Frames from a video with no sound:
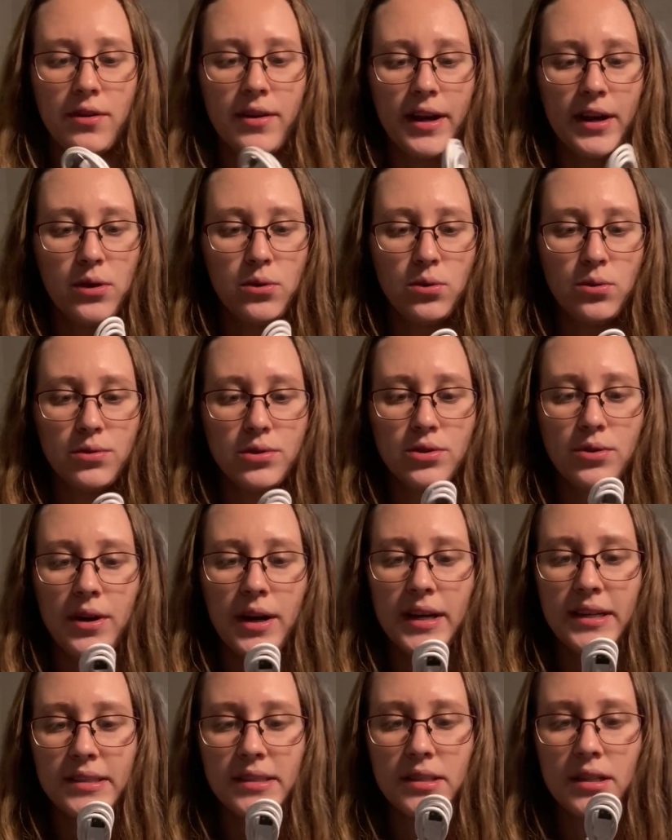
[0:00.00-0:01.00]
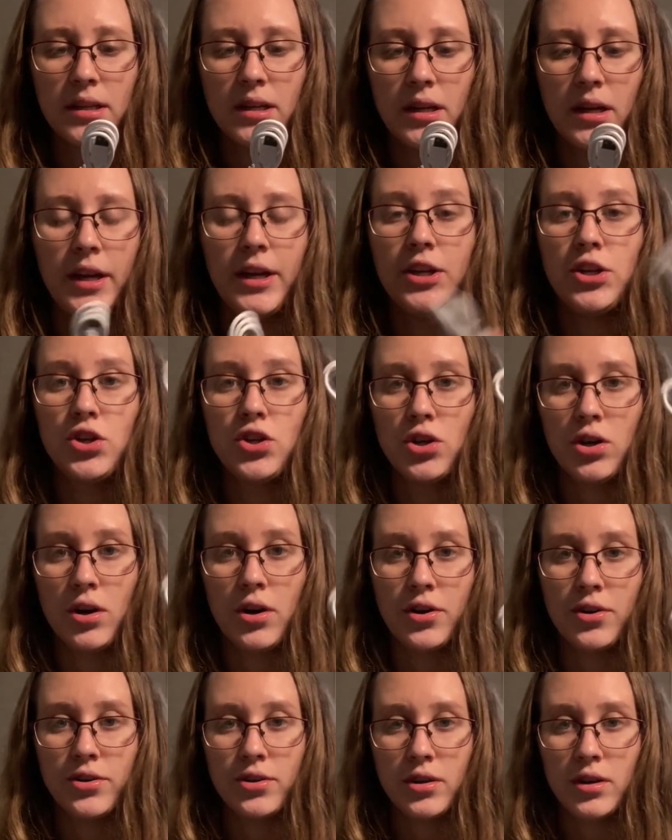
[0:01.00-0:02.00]
Okay, cool. So it has a
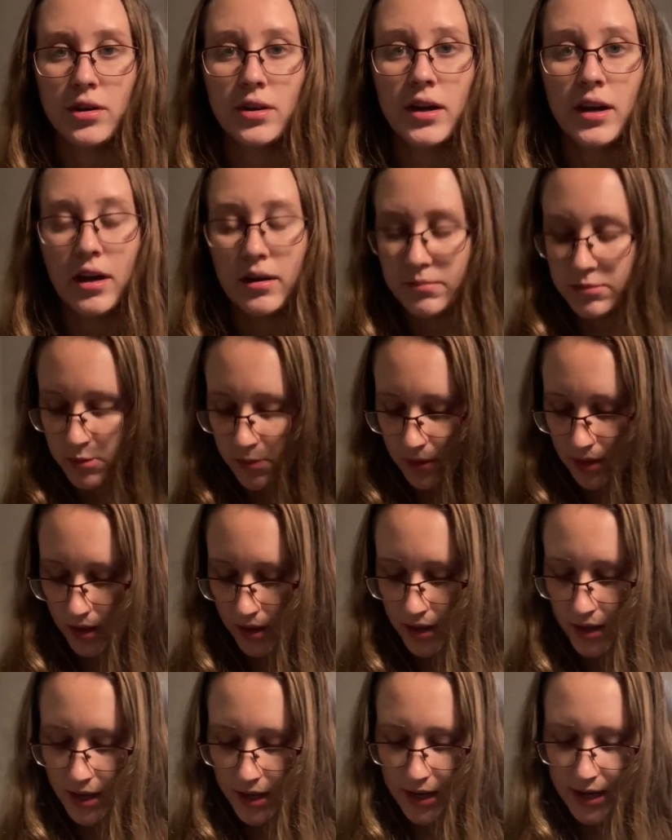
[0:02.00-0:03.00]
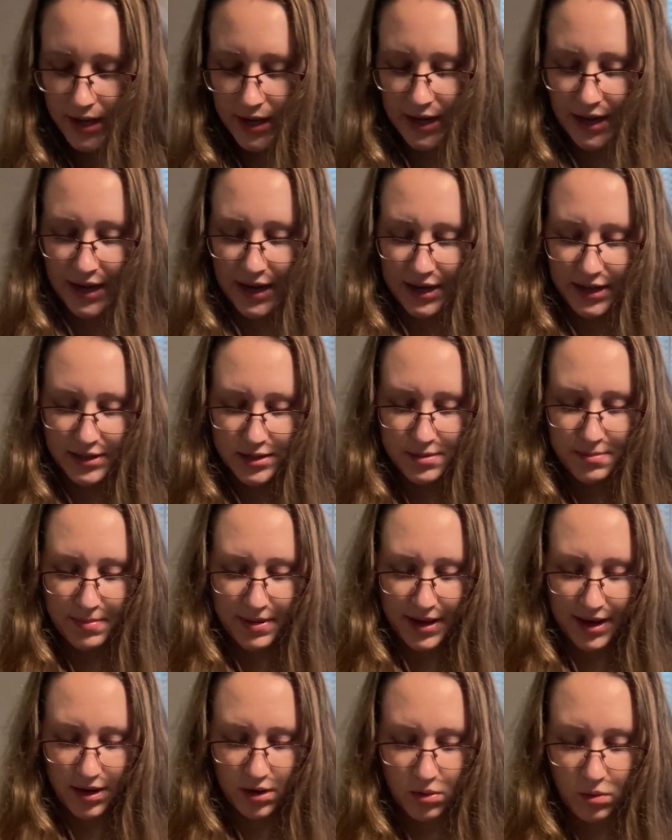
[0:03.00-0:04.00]
charger that comes with it, and I got to
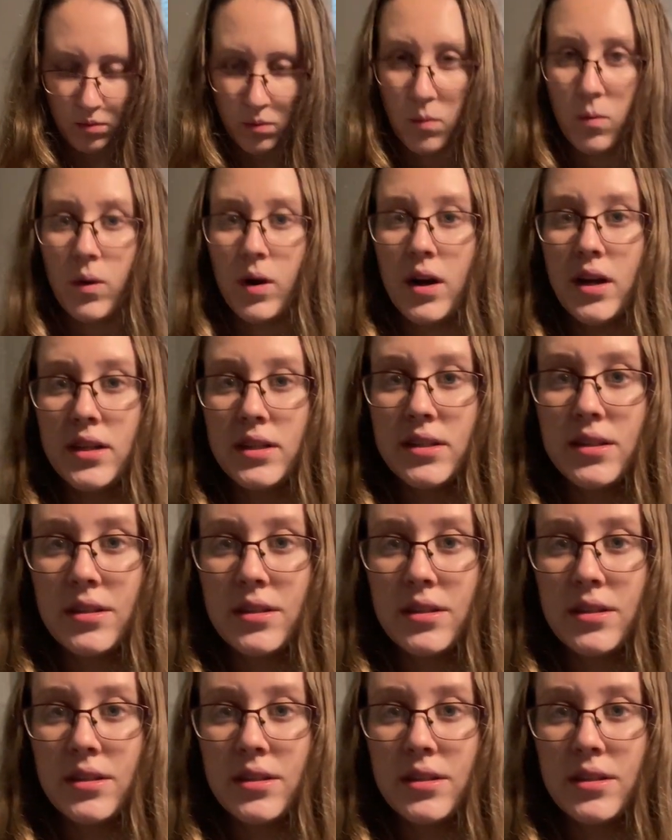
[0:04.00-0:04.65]
pick what